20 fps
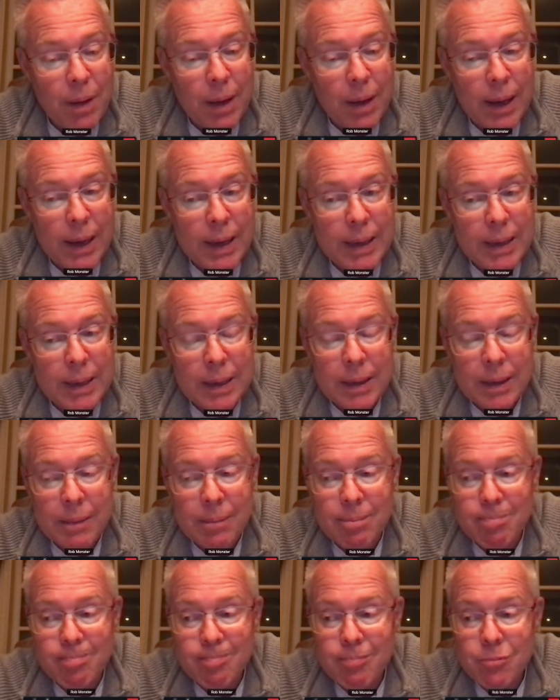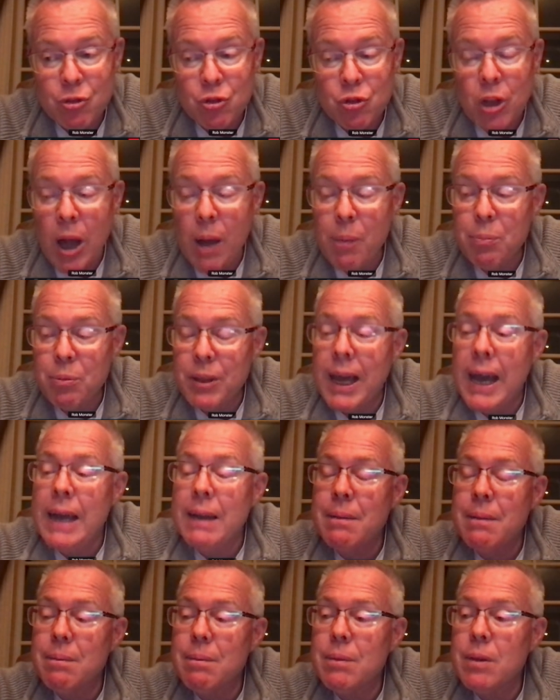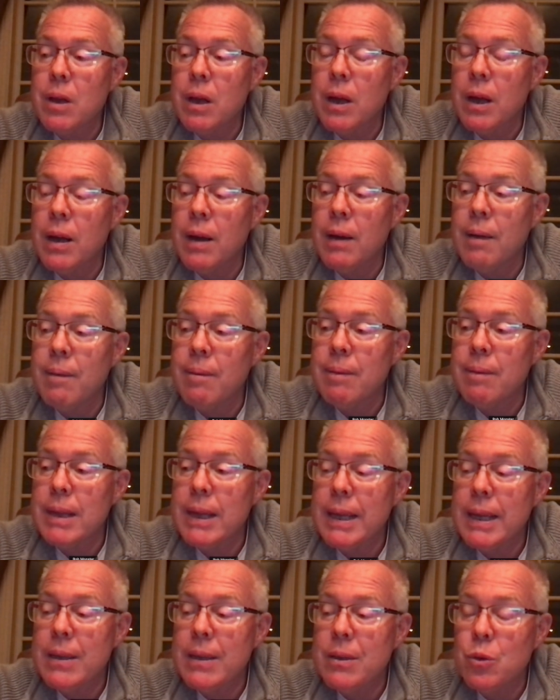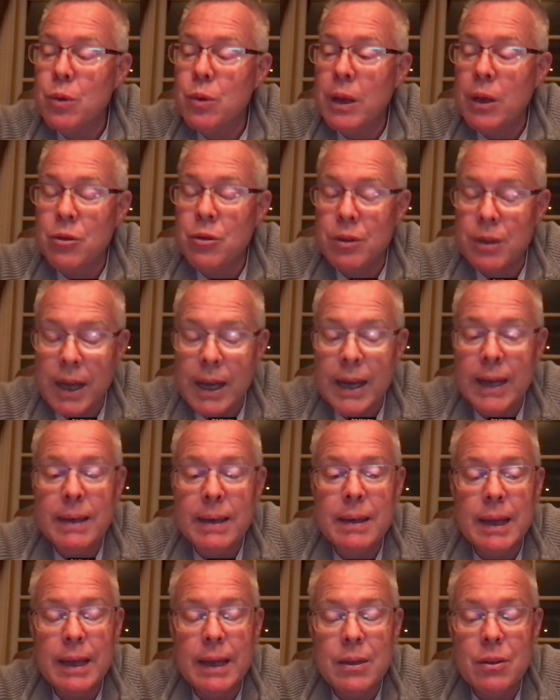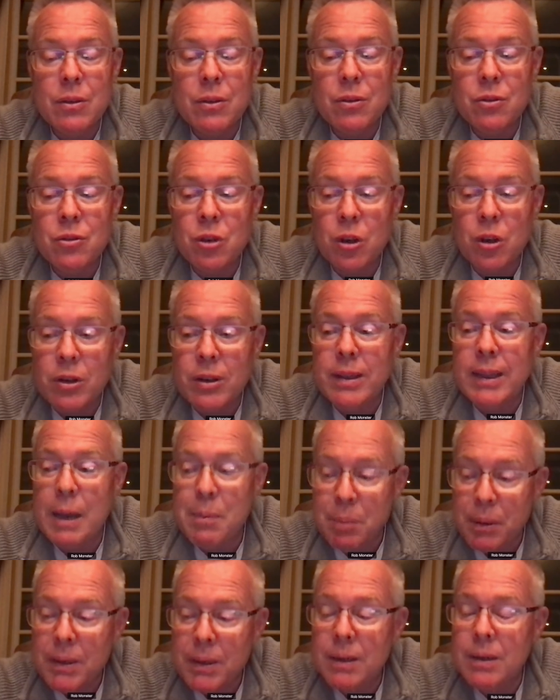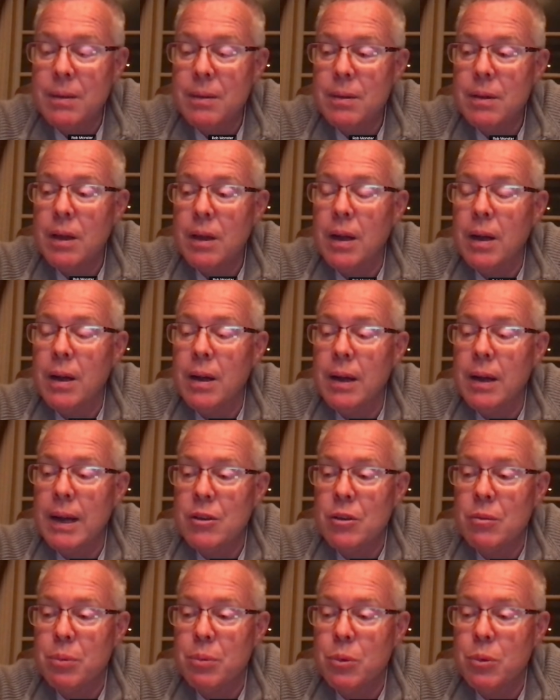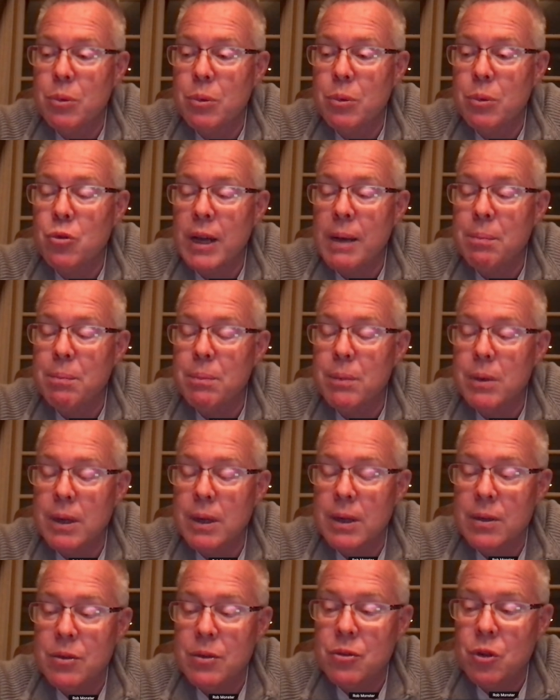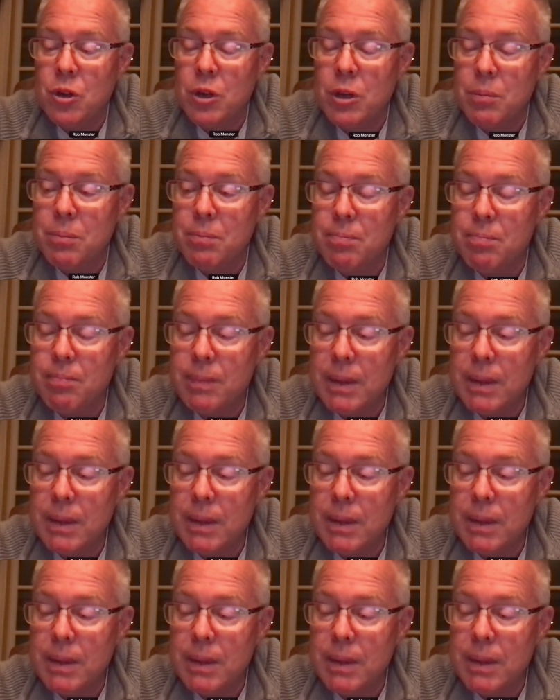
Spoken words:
I stopped that in 2009 and started Epik as a bootstrap startup,